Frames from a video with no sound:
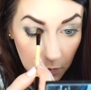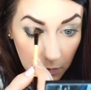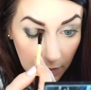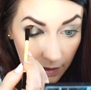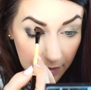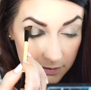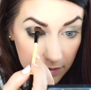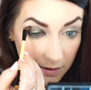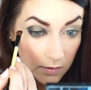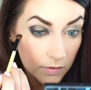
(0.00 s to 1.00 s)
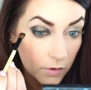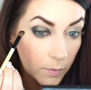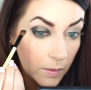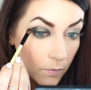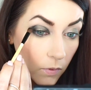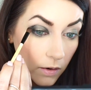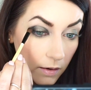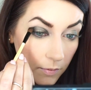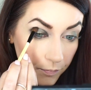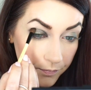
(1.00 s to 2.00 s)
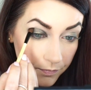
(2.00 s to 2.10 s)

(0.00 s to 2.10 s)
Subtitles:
We'll add like a little bit more.